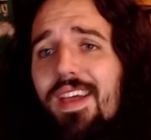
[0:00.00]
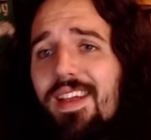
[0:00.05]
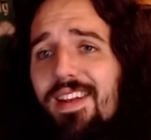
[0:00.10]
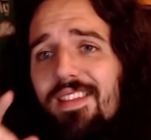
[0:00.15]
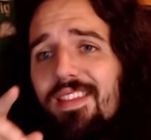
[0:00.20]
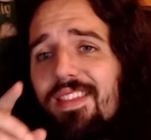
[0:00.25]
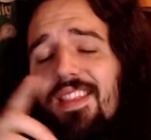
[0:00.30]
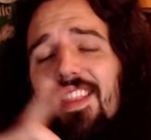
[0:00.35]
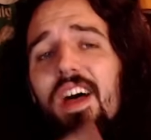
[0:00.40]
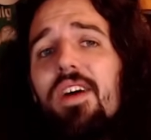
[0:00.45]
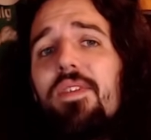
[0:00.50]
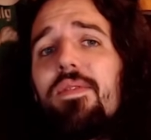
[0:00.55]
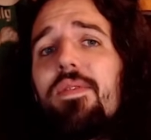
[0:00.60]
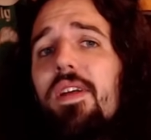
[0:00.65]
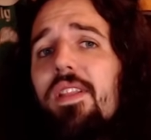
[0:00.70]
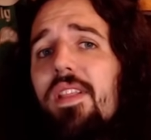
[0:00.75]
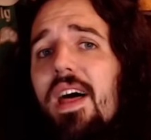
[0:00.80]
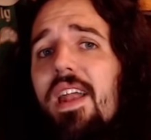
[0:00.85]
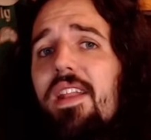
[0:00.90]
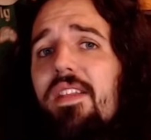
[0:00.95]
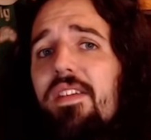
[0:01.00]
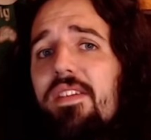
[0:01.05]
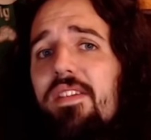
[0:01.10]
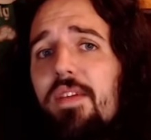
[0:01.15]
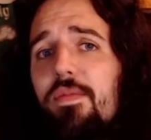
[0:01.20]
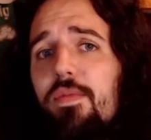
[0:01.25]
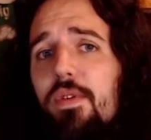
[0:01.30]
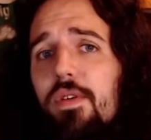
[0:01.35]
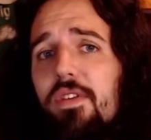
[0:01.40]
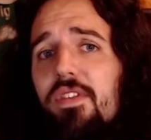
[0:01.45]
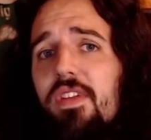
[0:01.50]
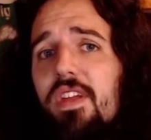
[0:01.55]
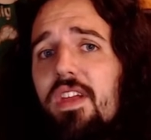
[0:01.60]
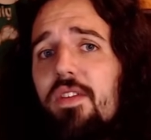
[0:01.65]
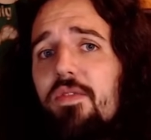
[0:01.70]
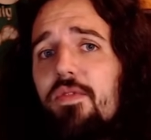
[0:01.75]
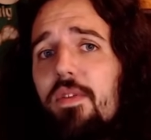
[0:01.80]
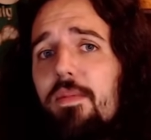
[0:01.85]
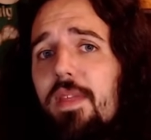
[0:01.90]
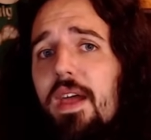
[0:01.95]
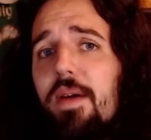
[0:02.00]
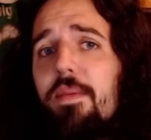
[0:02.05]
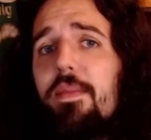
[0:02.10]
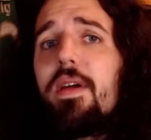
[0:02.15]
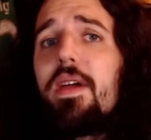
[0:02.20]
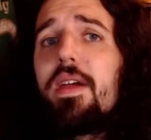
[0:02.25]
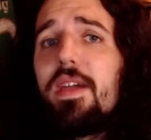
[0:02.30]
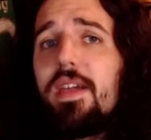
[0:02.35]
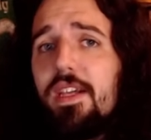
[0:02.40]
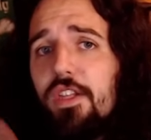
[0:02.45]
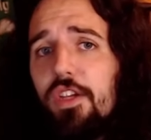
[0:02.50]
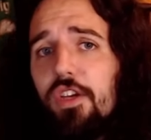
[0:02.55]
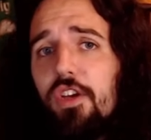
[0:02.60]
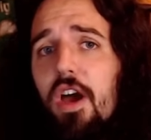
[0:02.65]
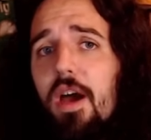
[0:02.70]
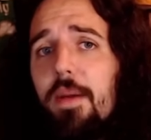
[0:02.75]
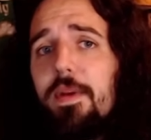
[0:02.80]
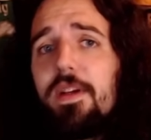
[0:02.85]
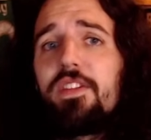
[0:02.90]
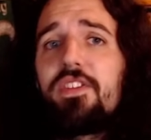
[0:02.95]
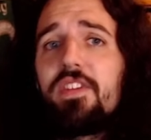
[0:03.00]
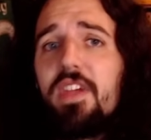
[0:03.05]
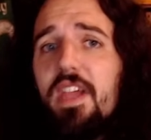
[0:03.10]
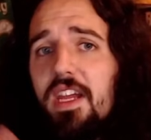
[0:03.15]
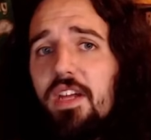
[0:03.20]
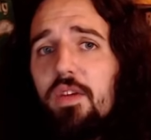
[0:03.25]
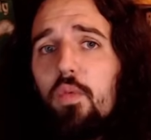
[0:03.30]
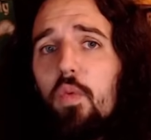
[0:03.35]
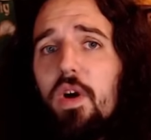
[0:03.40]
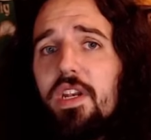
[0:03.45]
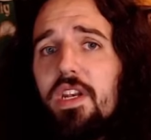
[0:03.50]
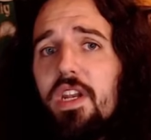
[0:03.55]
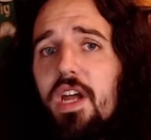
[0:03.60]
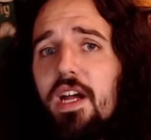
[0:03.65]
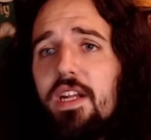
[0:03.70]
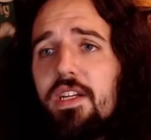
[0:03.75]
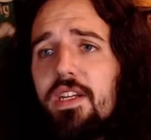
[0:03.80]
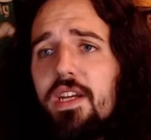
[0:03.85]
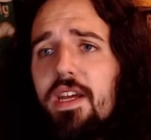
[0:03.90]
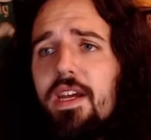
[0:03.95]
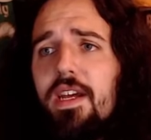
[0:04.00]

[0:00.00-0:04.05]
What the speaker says: I didn't love a lot of the stuff we were seeing from them in the comments and whatnot.